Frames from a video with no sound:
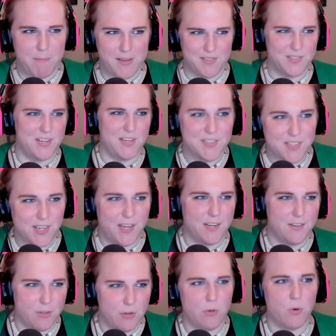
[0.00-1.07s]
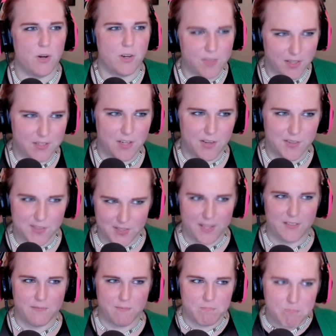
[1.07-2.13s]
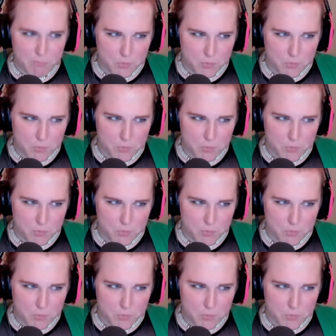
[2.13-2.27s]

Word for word: a, business in new york that does like